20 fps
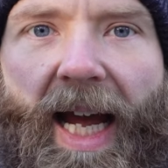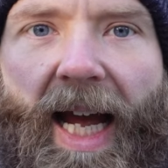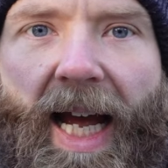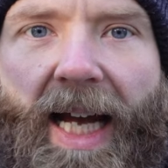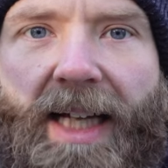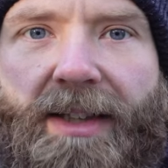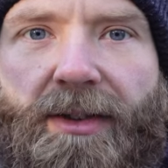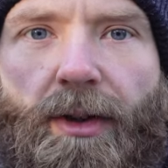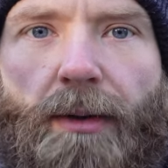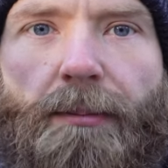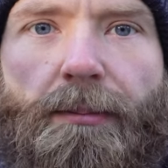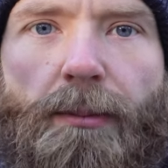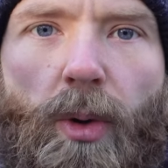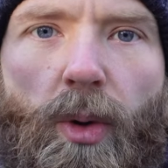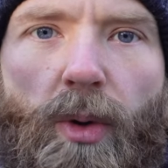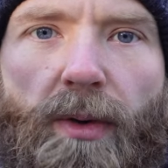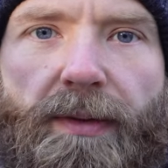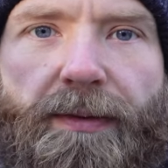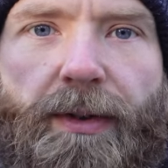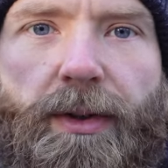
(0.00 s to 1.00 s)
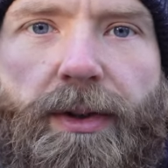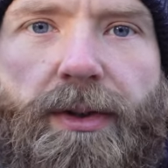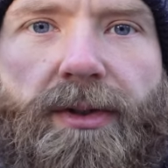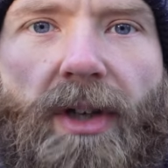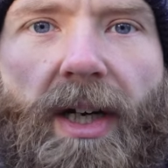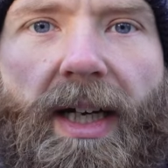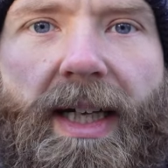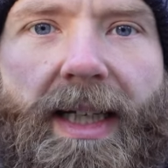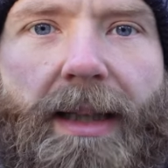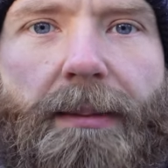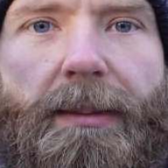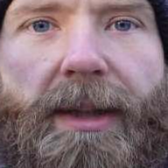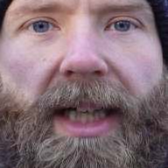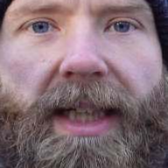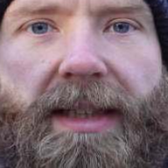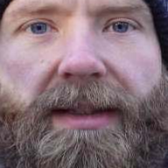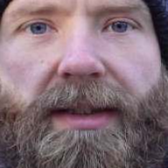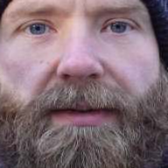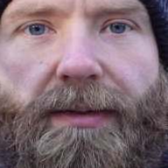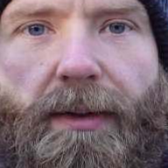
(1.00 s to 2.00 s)
And the more foods I
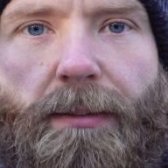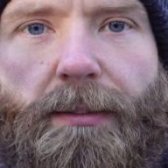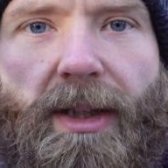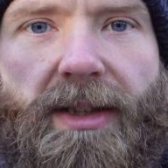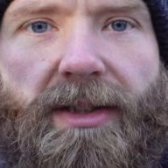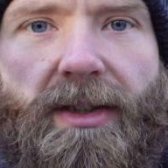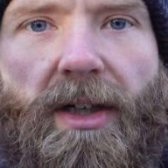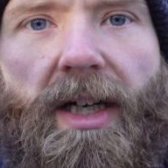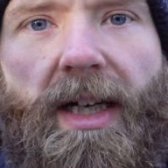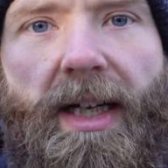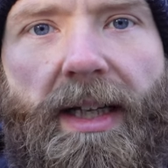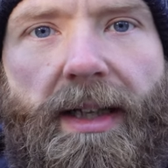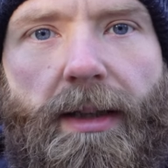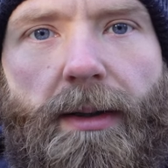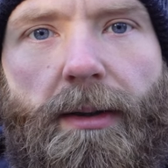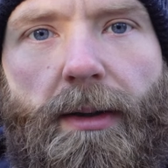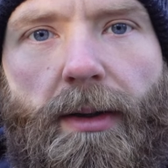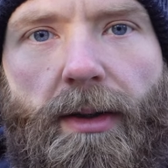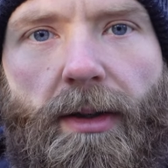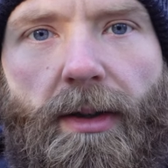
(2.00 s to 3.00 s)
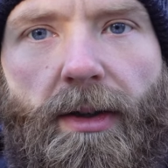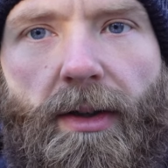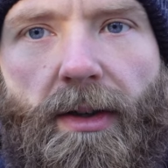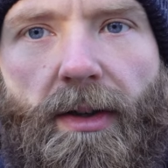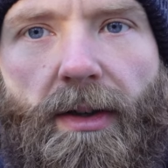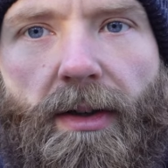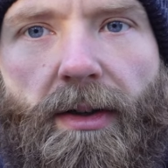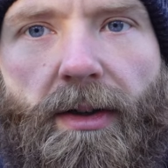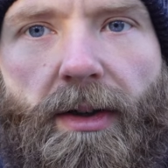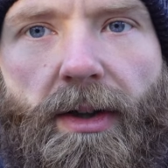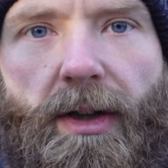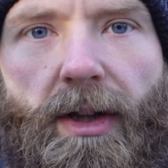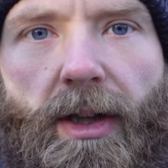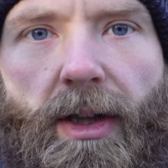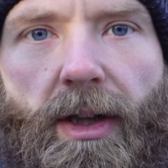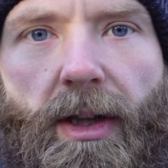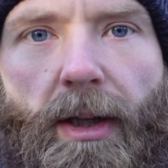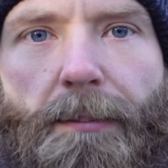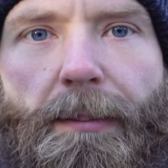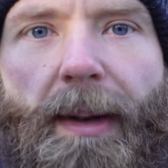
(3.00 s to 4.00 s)
eliminated from my diet, the
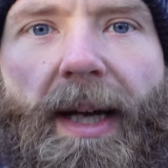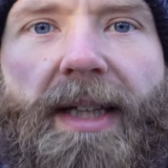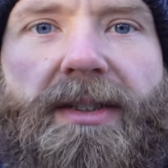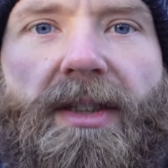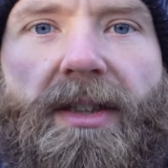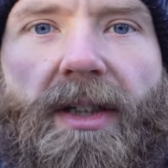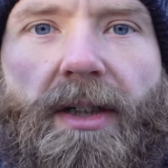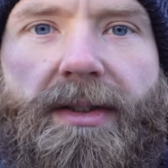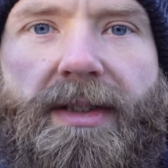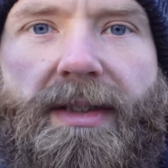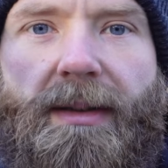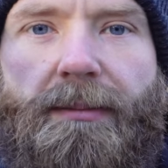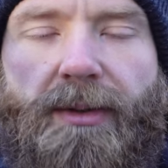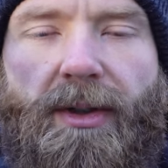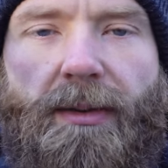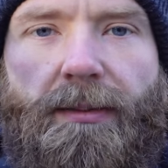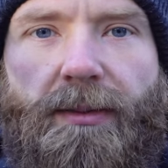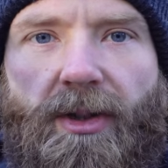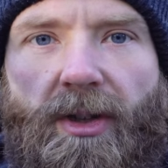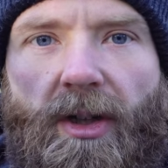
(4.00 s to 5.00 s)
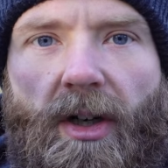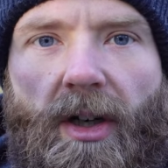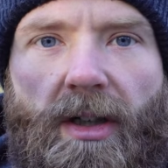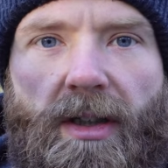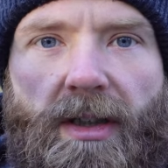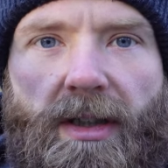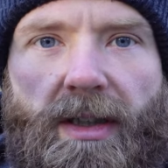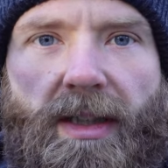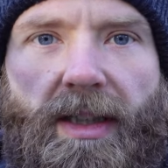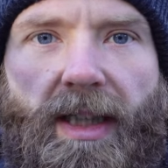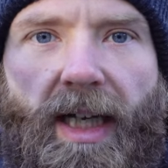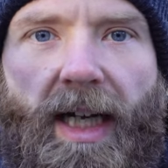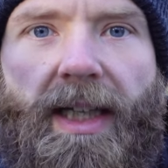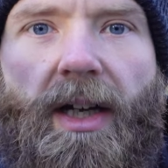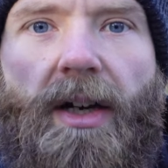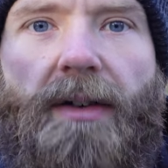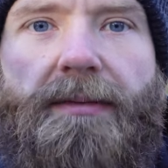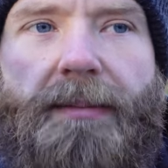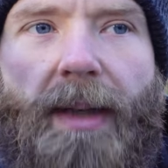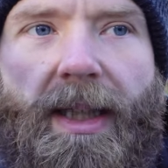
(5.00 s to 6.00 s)
the better those symptoms got. And
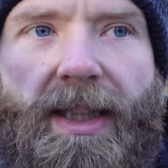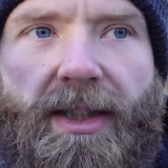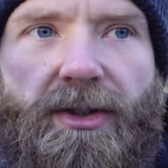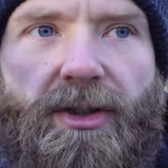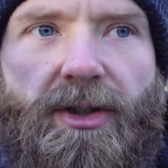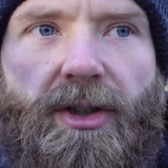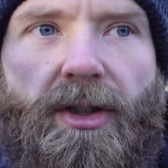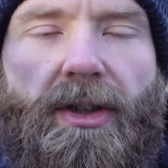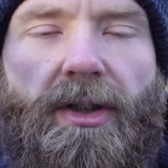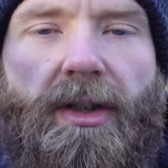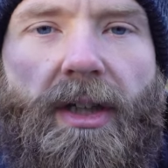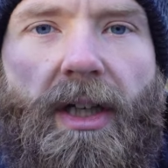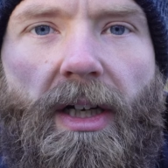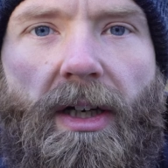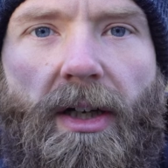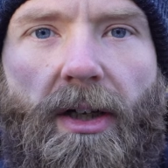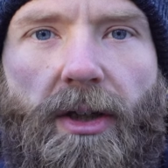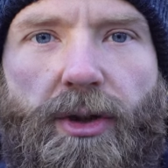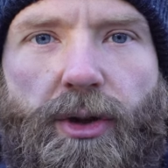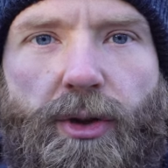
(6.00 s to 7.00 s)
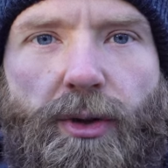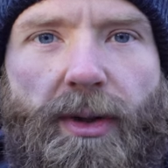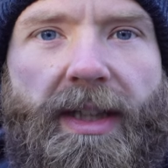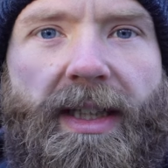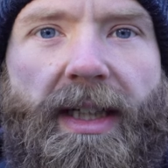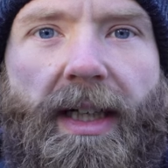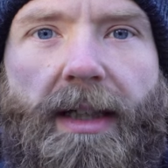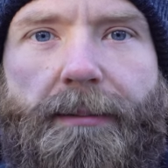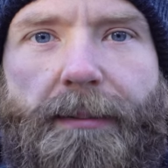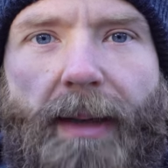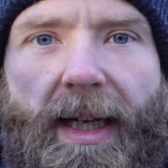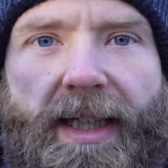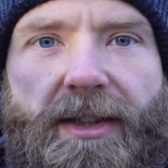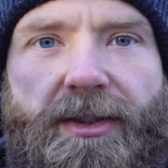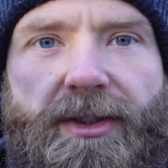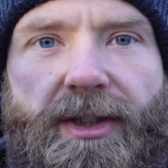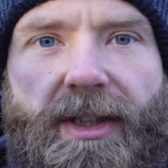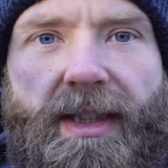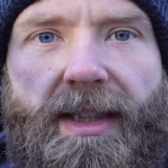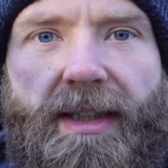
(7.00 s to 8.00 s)
I've managed to treat and
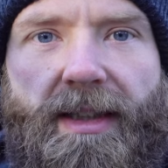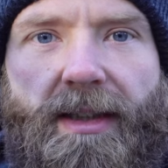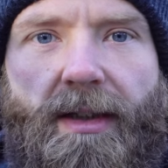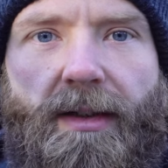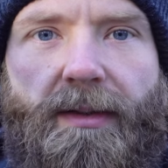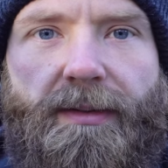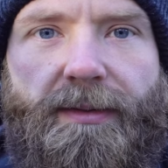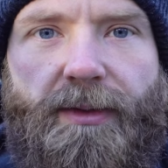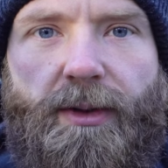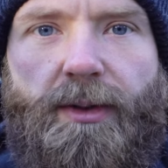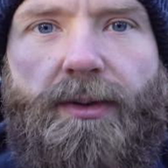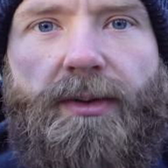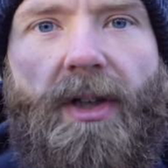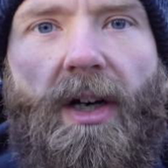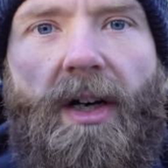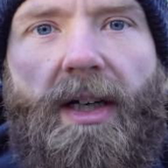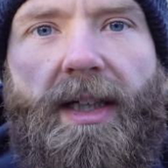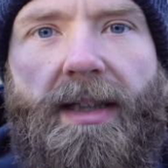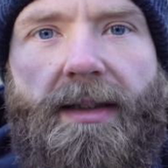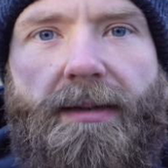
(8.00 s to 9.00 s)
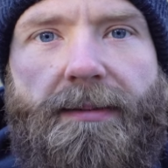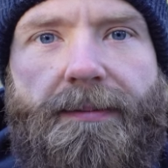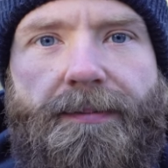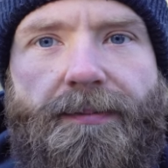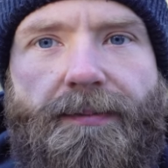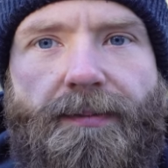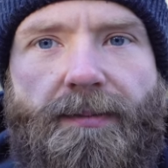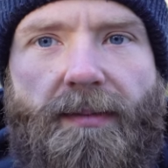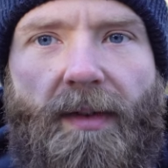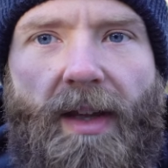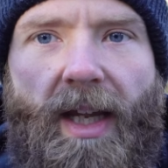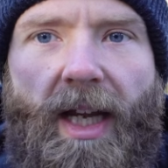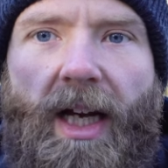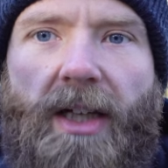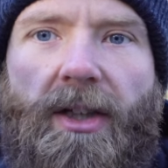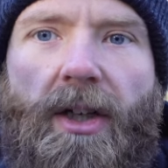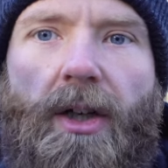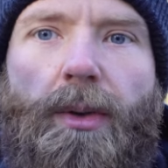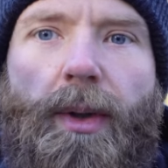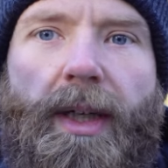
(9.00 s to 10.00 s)
manage it through diet.
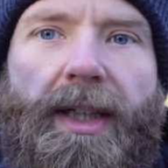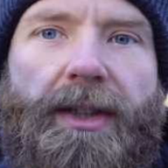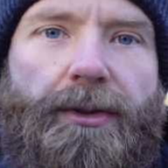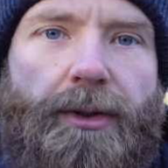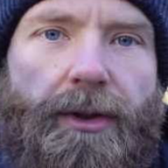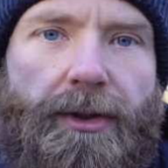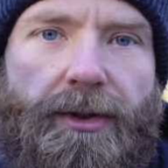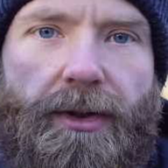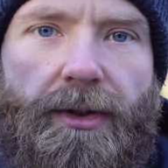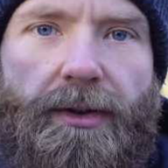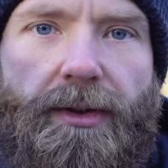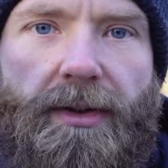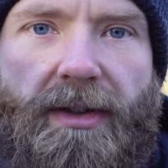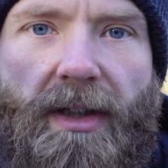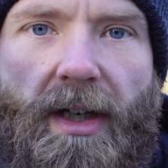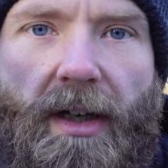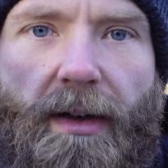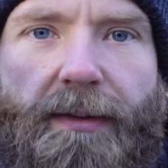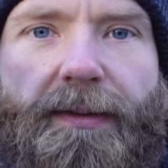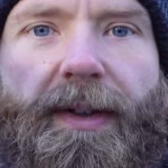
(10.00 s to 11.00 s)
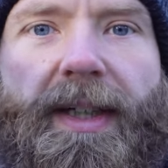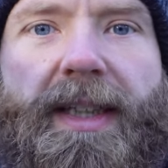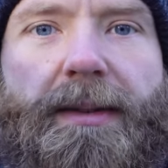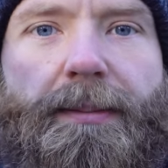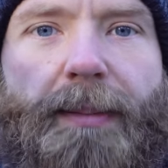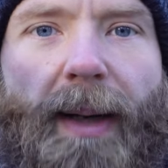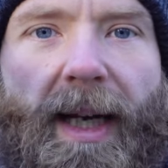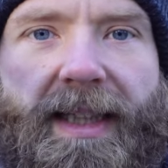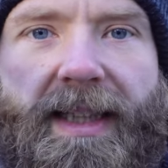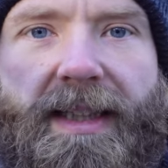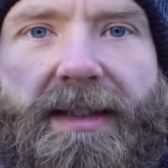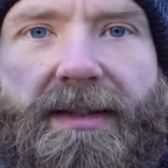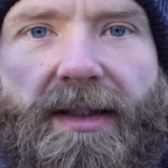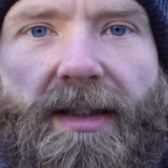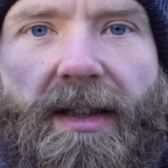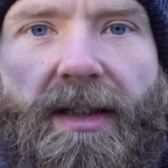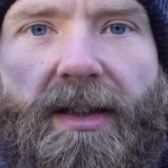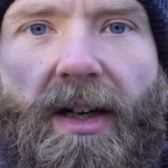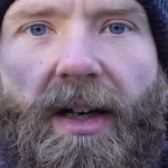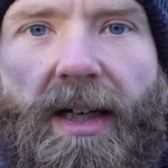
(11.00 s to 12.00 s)
And I'll introduce things back into
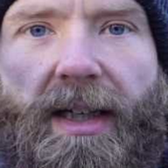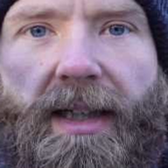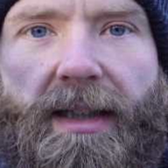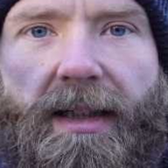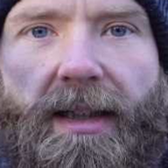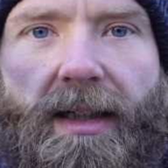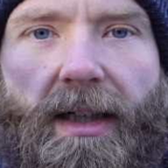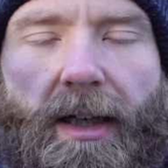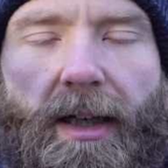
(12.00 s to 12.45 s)
the diet,